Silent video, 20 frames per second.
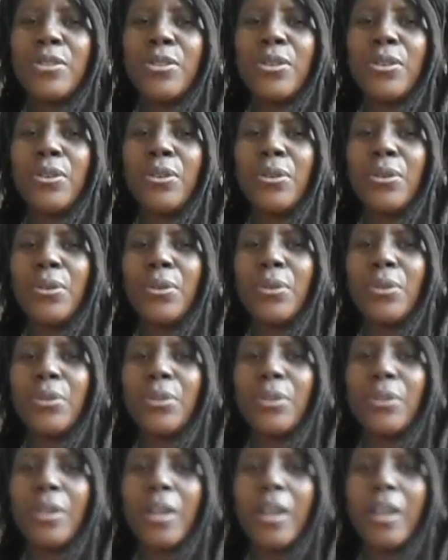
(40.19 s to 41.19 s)
to
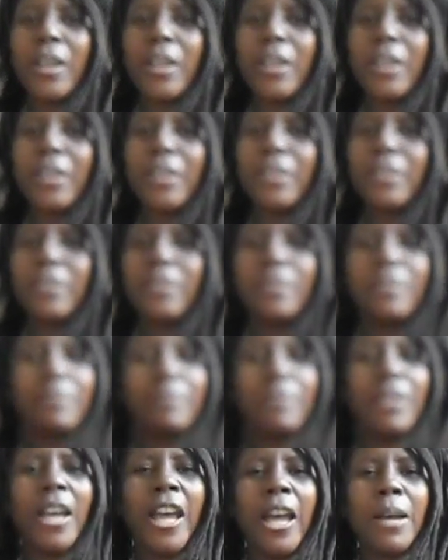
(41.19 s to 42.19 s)
uh,
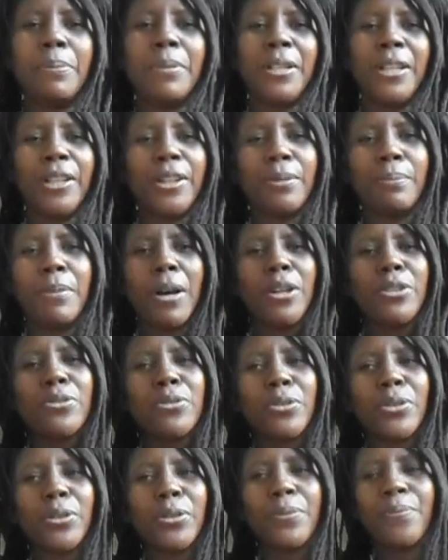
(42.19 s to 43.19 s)
the Amanita
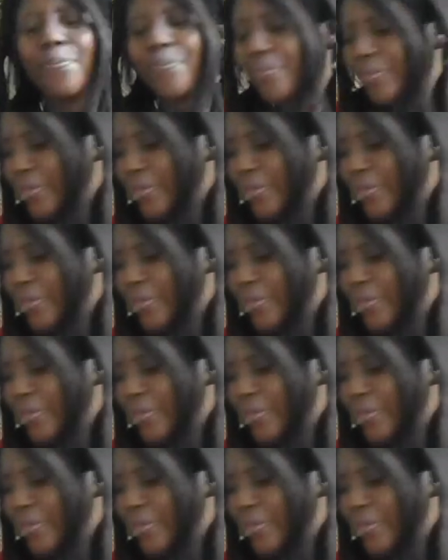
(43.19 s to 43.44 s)
mushroom.